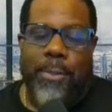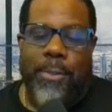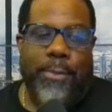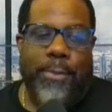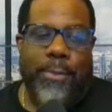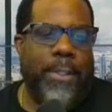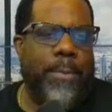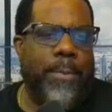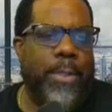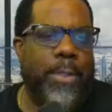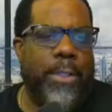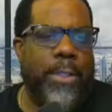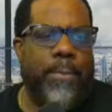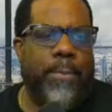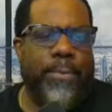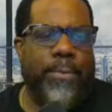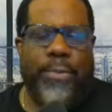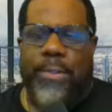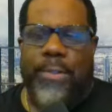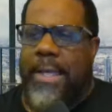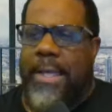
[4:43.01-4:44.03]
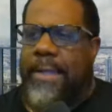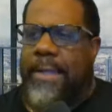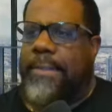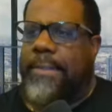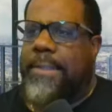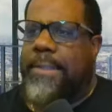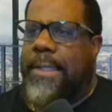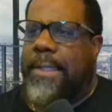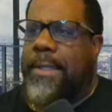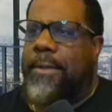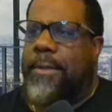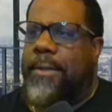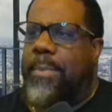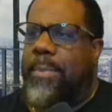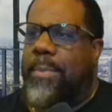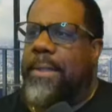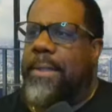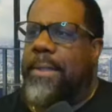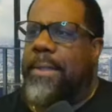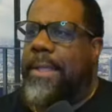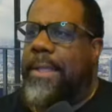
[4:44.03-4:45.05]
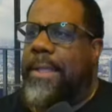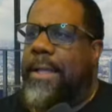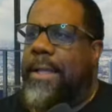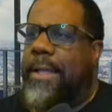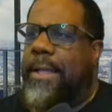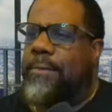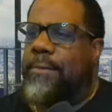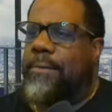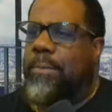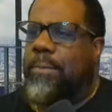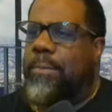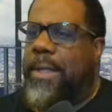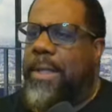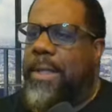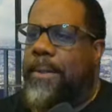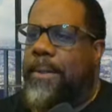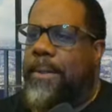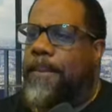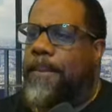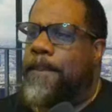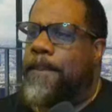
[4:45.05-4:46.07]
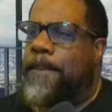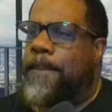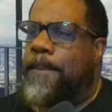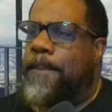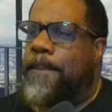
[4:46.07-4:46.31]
So let me know what you guys think about that as well.